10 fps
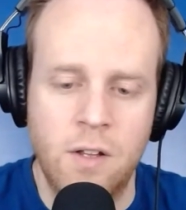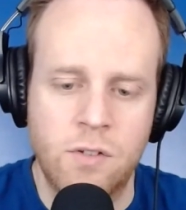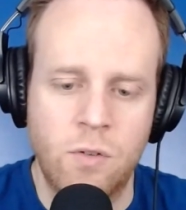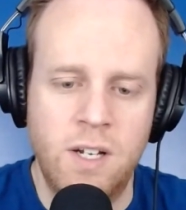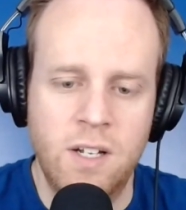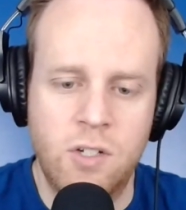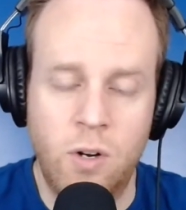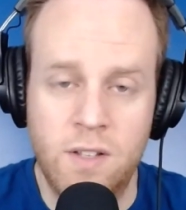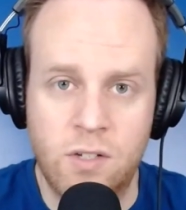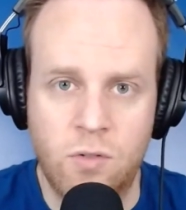So he could
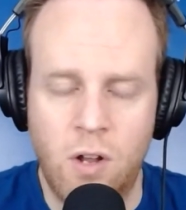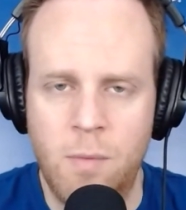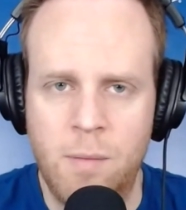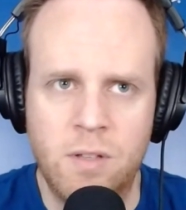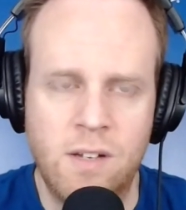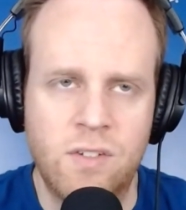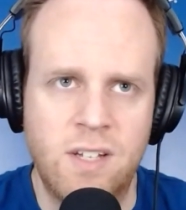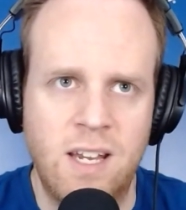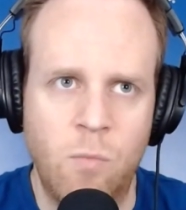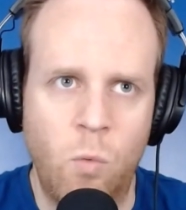join this Toronto Maple Leafs
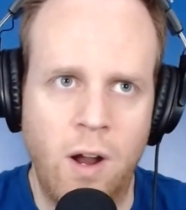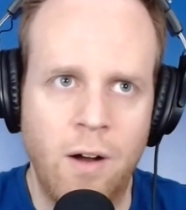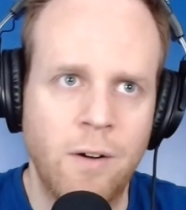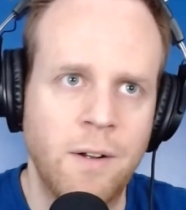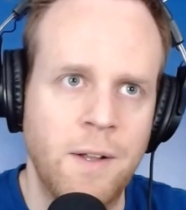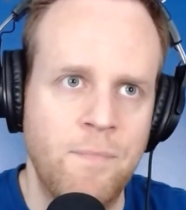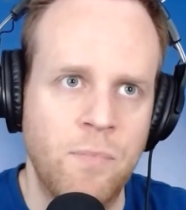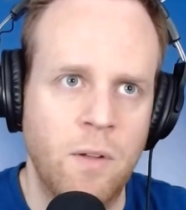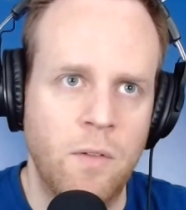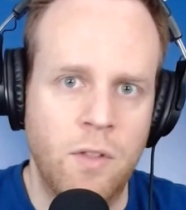team where
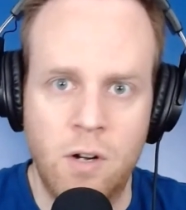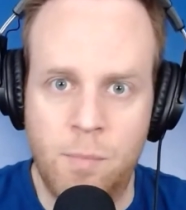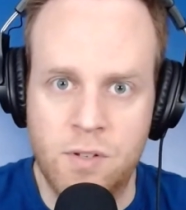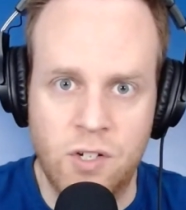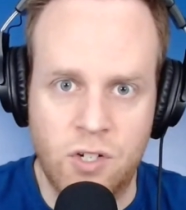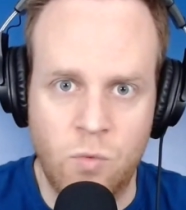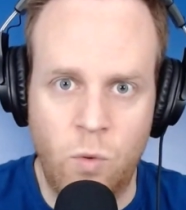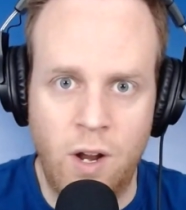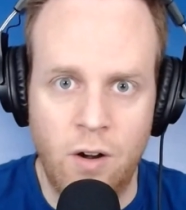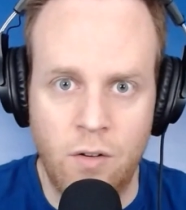they're in a position
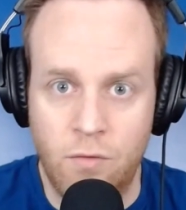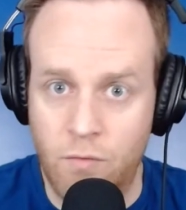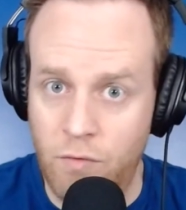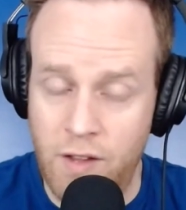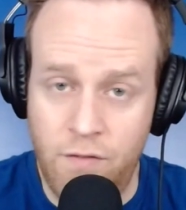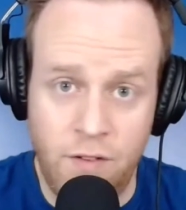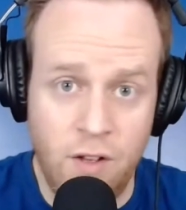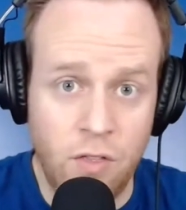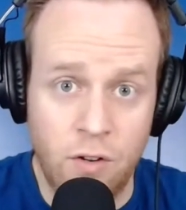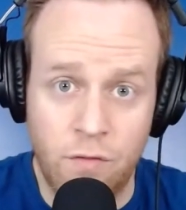where they
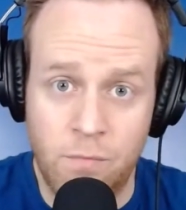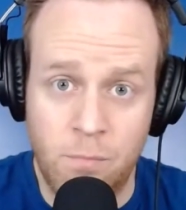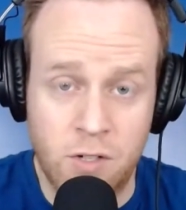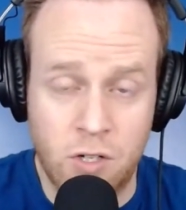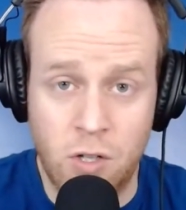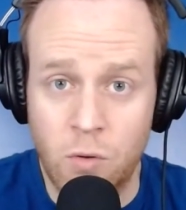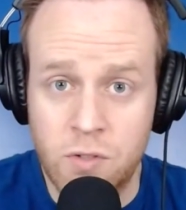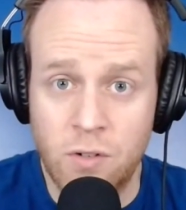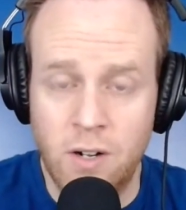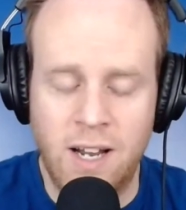feel they're much
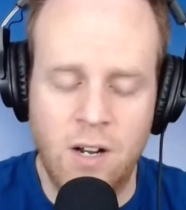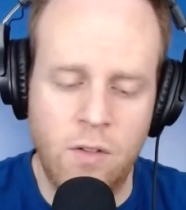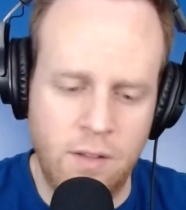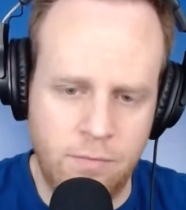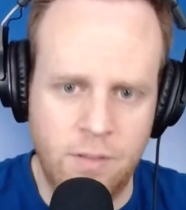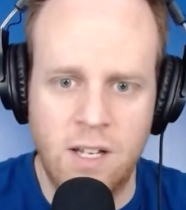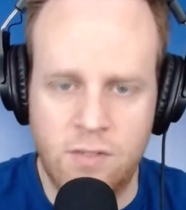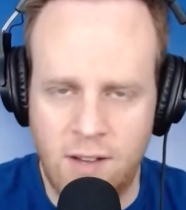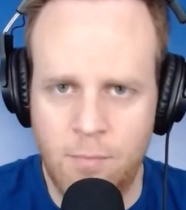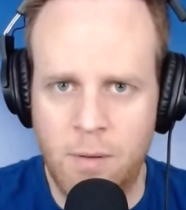closer. And I know that the
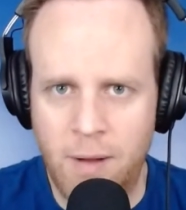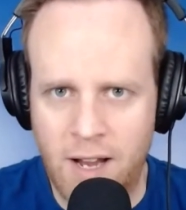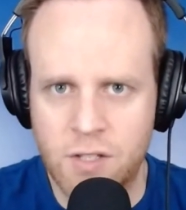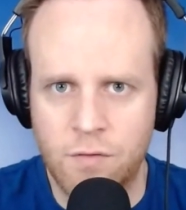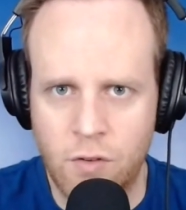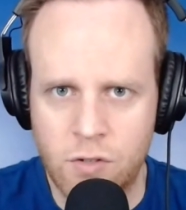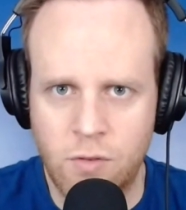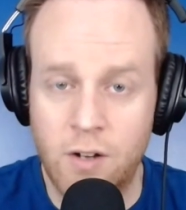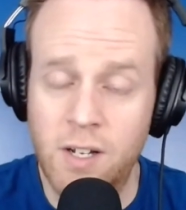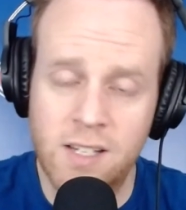Leafs haven't been past the first
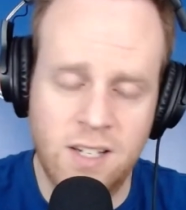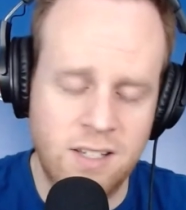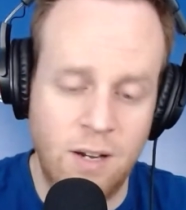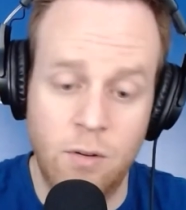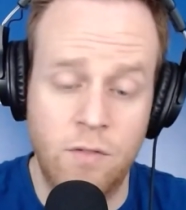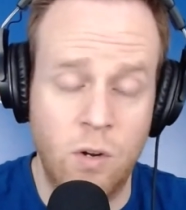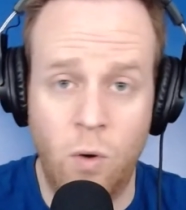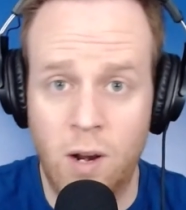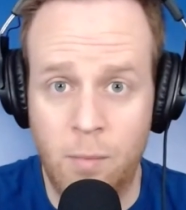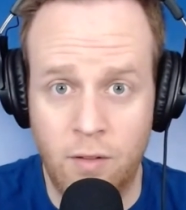round. You guys can say whatever you
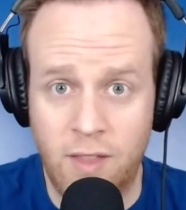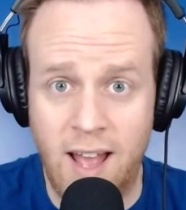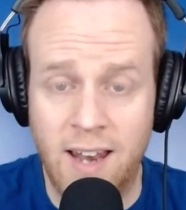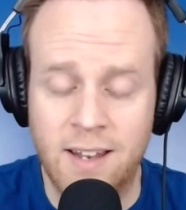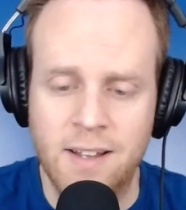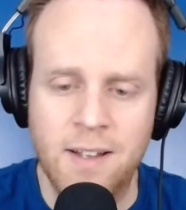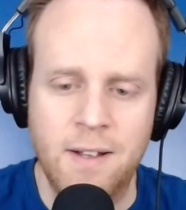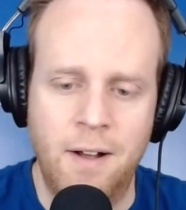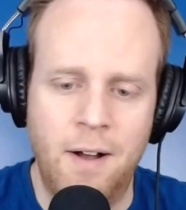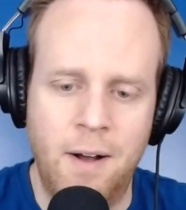want about
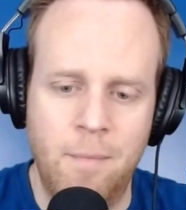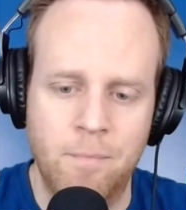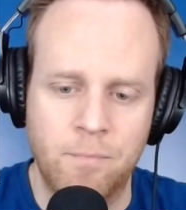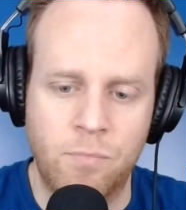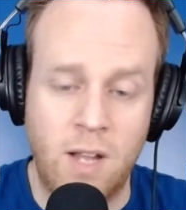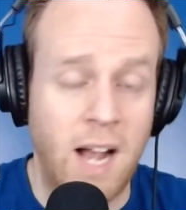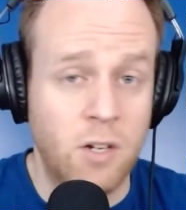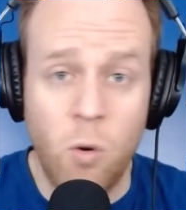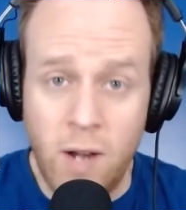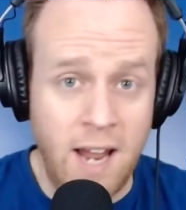that. I
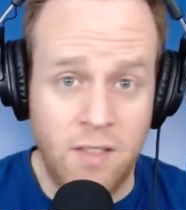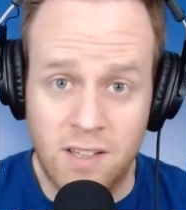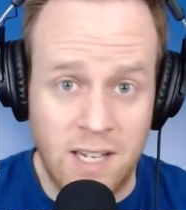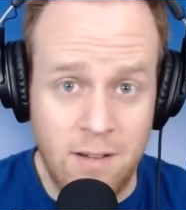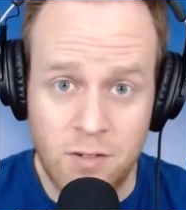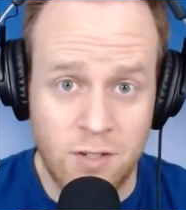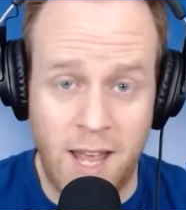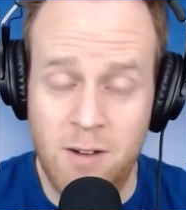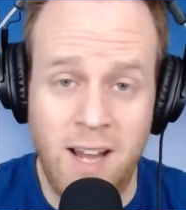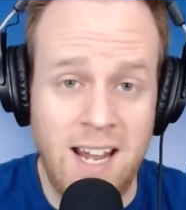don't hate the Leafs.
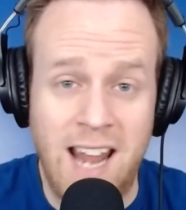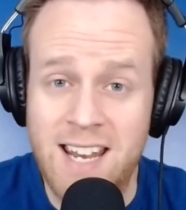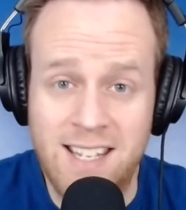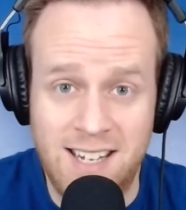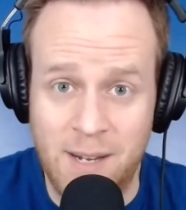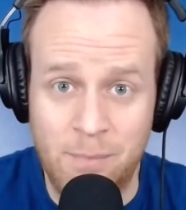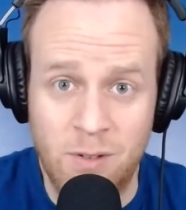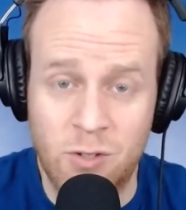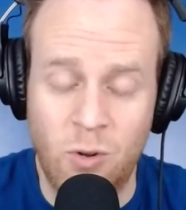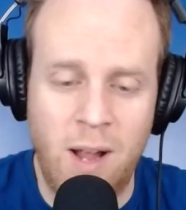I don't hate any team.
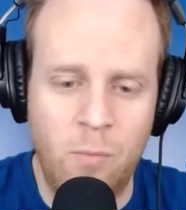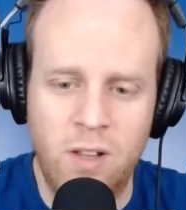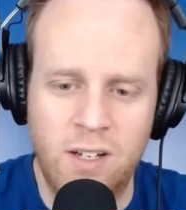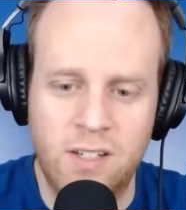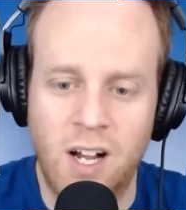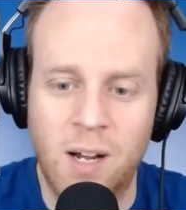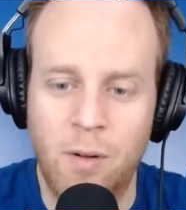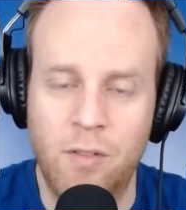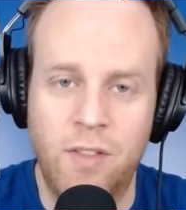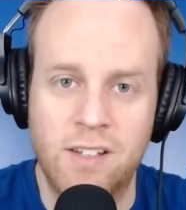So I'm willing to talk
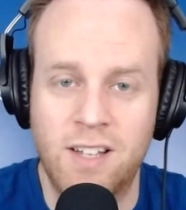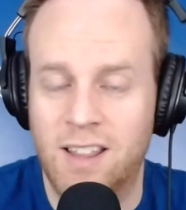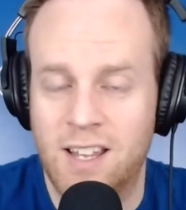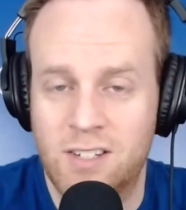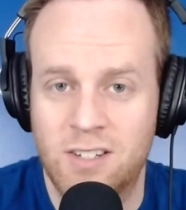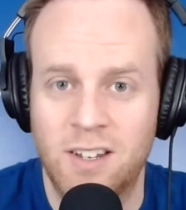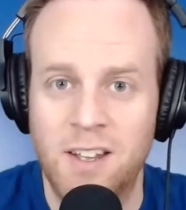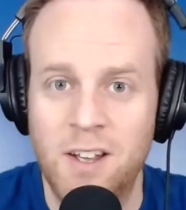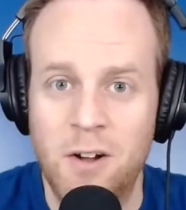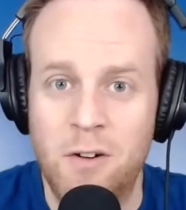about things like this
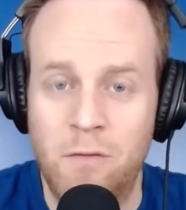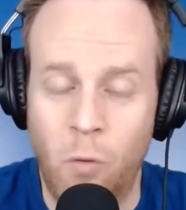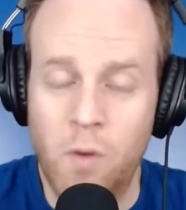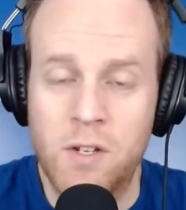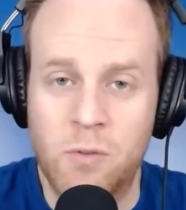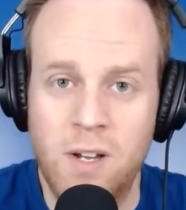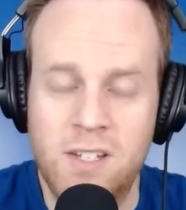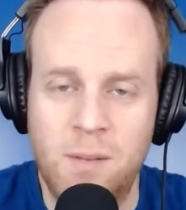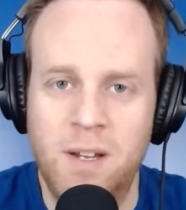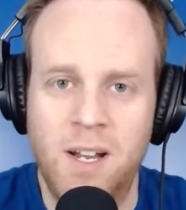for this
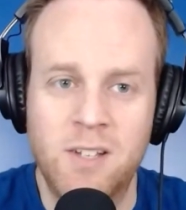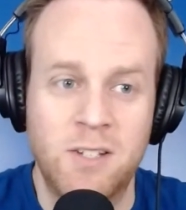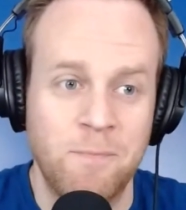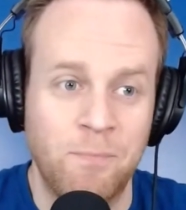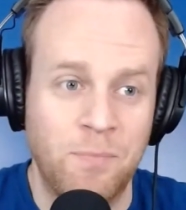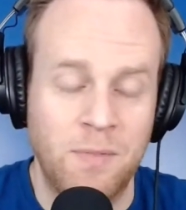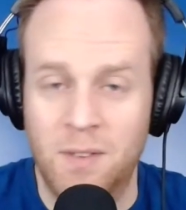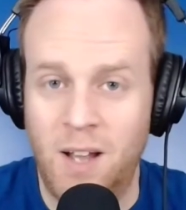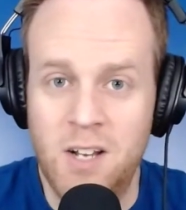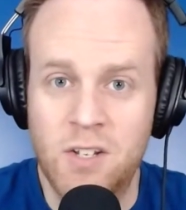reason, because
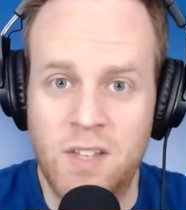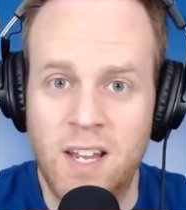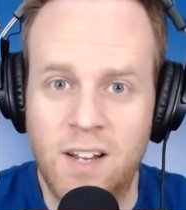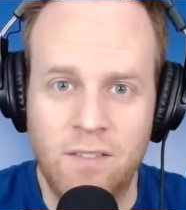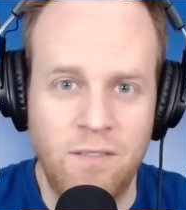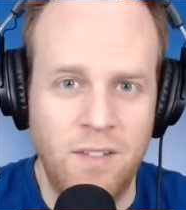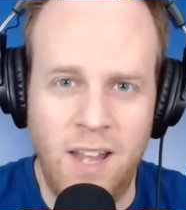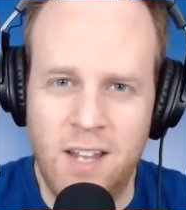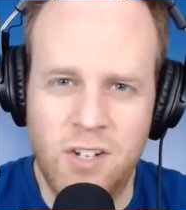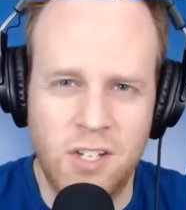I just think
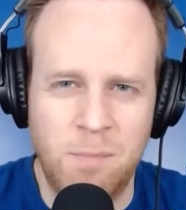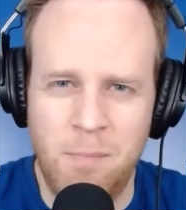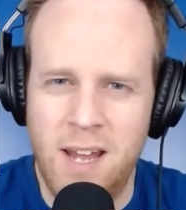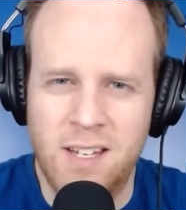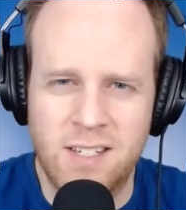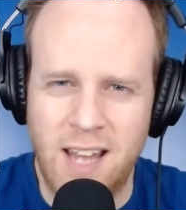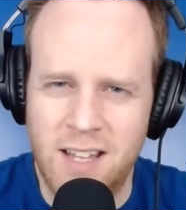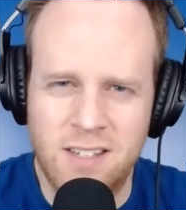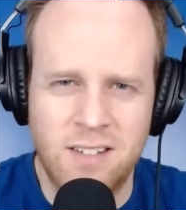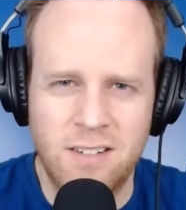it just makes
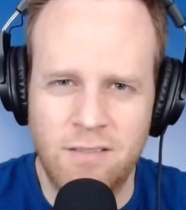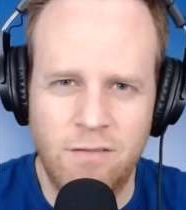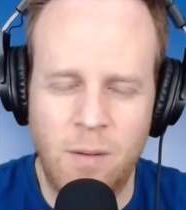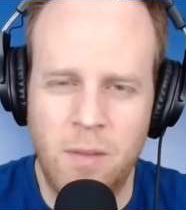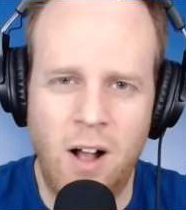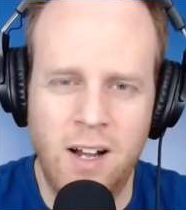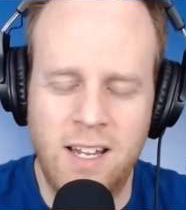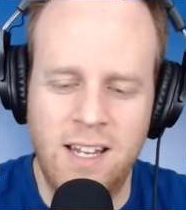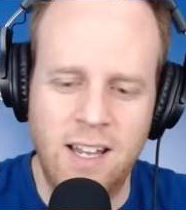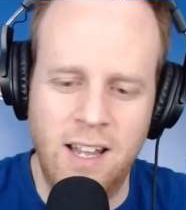sense from the
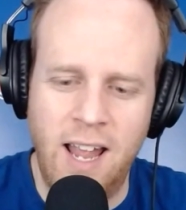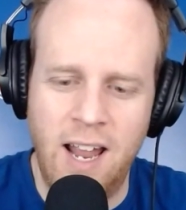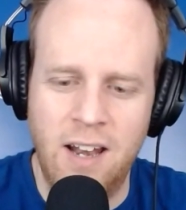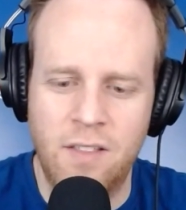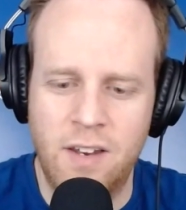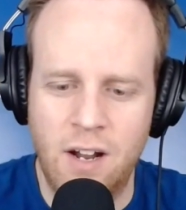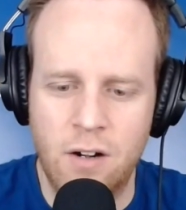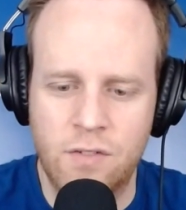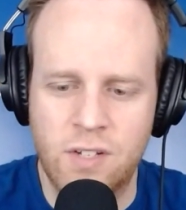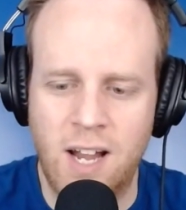hockey and the
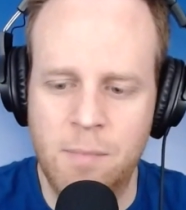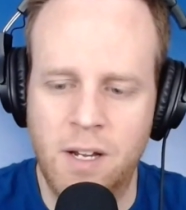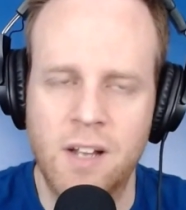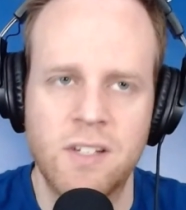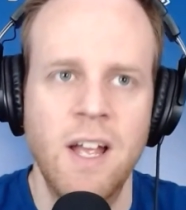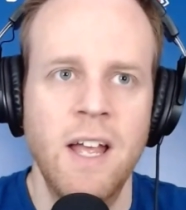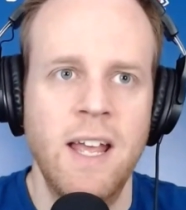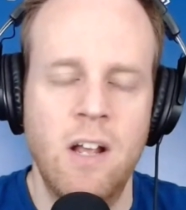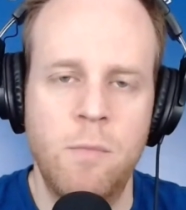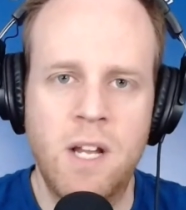narrative side, because it
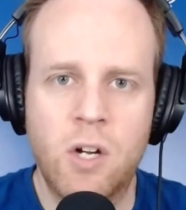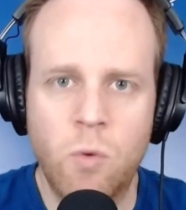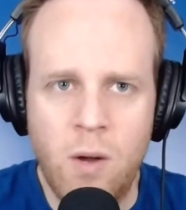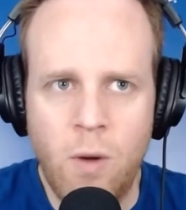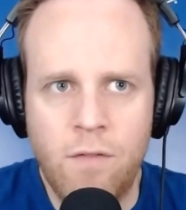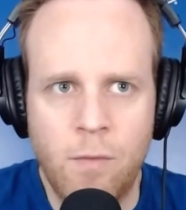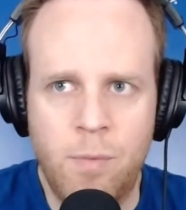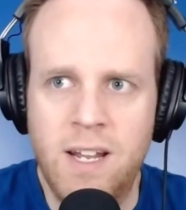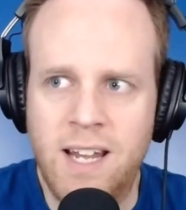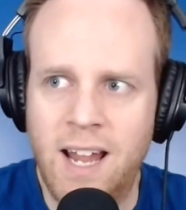would be a great way for
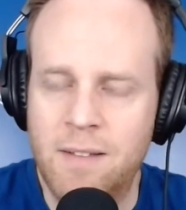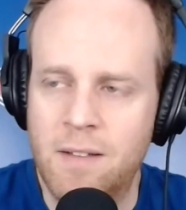PK.